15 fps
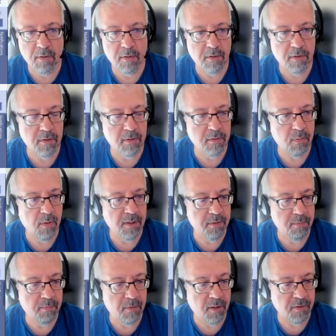There is one
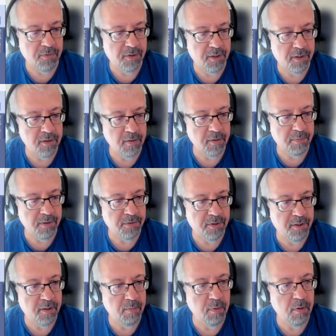container per
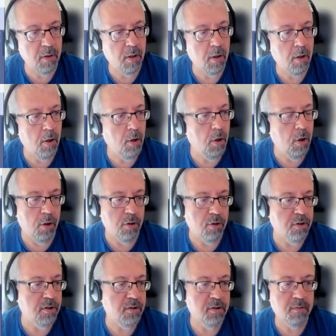table,
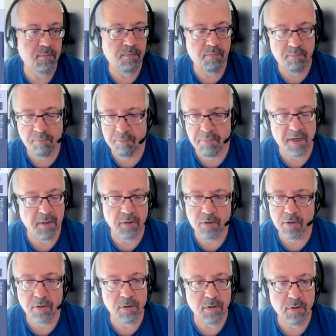and this
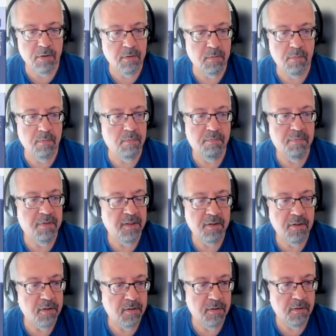package is
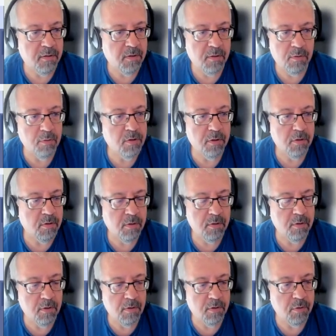the
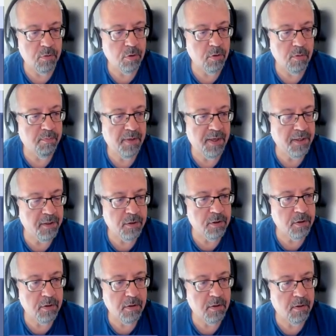usual
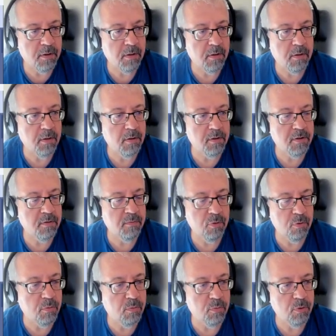package as if
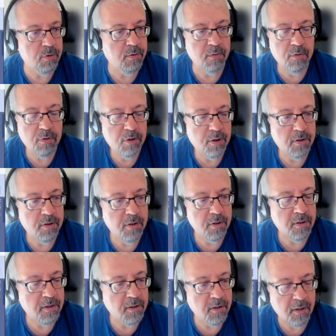you would
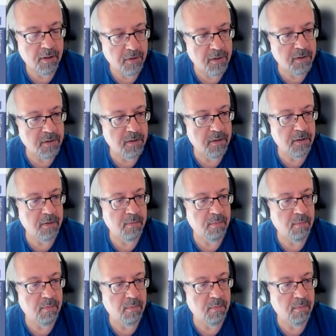create